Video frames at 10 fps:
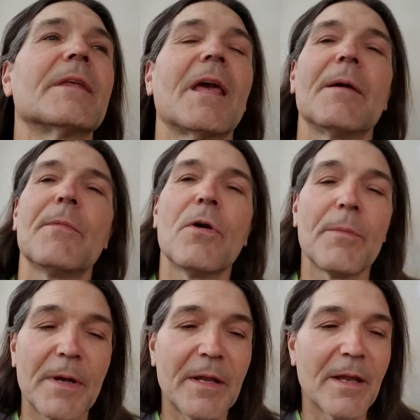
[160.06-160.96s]
Came
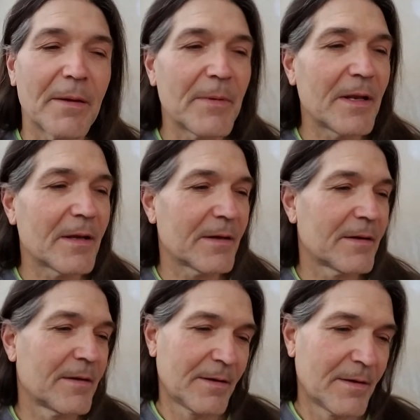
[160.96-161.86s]
home and I made
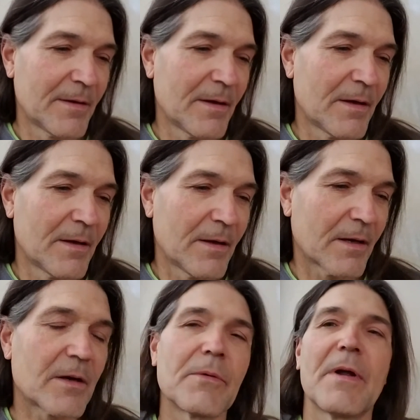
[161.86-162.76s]

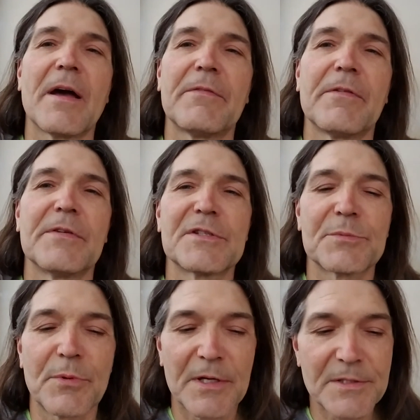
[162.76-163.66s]
a carafe of
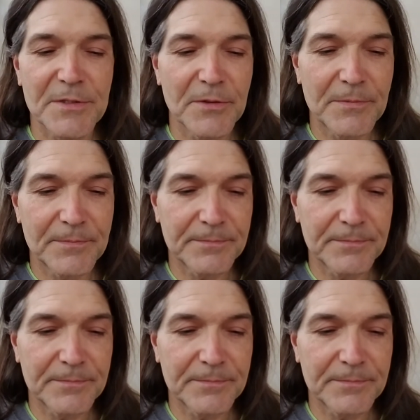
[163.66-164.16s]
espresso.